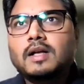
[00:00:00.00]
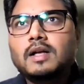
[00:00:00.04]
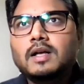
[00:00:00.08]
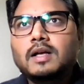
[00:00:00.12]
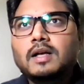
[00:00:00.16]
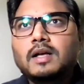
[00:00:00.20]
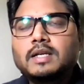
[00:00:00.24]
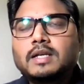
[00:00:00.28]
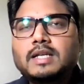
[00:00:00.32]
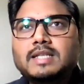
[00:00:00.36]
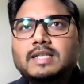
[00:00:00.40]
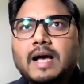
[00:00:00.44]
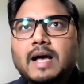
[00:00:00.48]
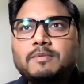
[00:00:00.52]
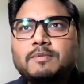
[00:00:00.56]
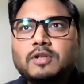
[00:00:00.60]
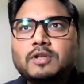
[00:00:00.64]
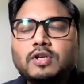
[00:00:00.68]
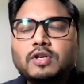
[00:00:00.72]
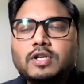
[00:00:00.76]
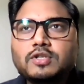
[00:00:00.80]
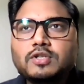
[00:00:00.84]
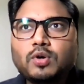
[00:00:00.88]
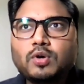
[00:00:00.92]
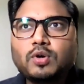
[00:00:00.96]
Yes,
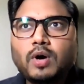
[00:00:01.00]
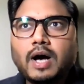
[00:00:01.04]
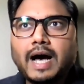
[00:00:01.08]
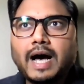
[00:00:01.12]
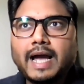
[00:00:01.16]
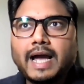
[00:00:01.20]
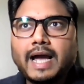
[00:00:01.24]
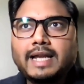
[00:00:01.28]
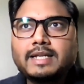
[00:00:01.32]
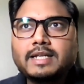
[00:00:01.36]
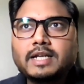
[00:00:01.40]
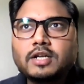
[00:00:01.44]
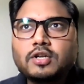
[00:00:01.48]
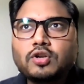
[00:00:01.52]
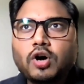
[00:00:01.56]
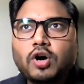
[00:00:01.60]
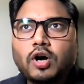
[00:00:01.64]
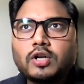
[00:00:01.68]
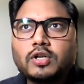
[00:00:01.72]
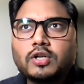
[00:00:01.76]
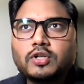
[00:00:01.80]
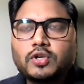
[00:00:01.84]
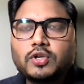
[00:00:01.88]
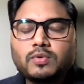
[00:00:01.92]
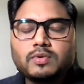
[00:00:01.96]
absolutely. So I did
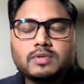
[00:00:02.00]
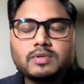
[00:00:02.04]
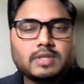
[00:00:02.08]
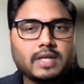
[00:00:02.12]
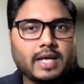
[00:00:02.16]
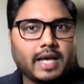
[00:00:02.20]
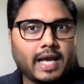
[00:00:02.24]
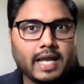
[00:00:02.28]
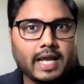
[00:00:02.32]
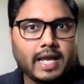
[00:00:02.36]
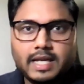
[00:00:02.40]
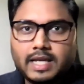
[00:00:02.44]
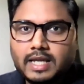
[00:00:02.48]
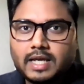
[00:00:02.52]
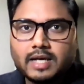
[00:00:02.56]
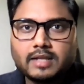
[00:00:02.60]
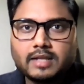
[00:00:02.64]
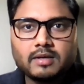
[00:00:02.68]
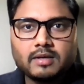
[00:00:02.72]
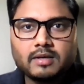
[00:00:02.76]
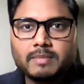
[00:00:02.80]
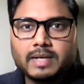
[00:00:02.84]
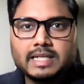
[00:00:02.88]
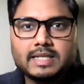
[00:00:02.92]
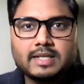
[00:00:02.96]
not use any
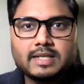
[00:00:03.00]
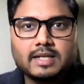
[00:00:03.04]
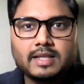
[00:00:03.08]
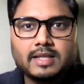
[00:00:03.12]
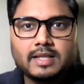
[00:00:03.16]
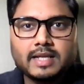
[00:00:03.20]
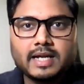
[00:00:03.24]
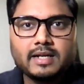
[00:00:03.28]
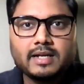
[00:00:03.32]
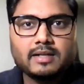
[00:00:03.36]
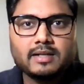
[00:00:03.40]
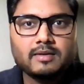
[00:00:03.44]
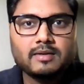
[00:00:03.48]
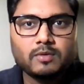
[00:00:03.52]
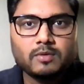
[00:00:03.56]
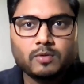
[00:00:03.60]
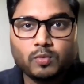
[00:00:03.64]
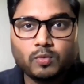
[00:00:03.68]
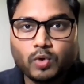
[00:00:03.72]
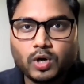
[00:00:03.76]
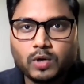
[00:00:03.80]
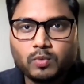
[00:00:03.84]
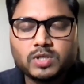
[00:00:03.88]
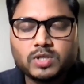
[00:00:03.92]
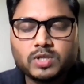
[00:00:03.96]
other material than
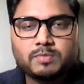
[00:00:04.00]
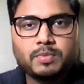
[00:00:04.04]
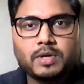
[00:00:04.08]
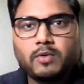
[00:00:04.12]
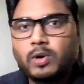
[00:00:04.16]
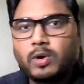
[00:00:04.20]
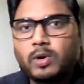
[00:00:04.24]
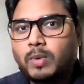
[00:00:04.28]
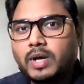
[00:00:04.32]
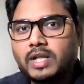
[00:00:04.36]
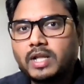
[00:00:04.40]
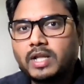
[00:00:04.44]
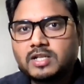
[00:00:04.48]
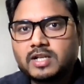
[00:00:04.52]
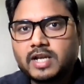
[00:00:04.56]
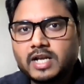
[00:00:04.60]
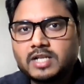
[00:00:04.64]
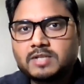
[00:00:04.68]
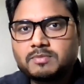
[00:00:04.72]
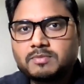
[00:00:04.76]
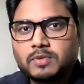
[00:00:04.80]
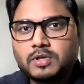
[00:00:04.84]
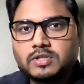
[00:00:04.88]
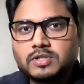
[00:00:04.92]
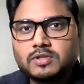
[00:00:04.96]
what was provided by
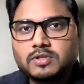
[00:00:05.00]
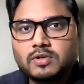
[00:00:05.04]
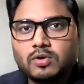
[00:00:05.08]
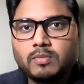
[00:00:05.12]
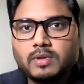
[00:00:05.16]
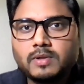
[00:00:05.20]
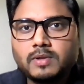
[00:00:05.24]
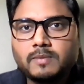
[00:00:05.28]
Experts Global.